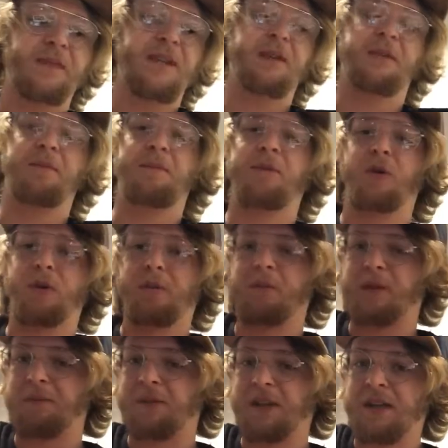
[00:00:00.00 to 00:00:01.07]
It would
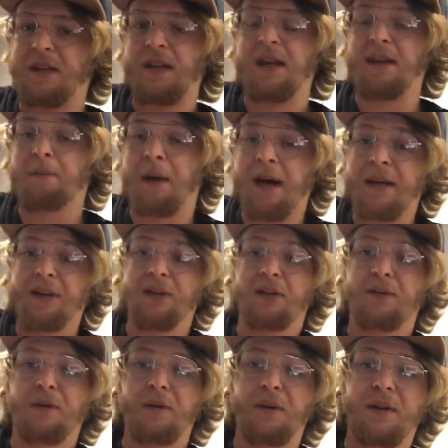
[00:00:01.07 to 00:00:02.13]
normally be an A minor
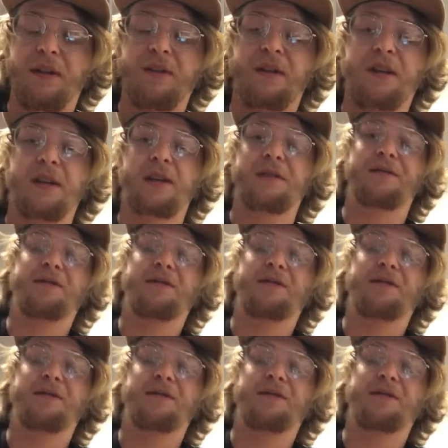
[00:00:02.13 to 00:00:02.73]
chord in the key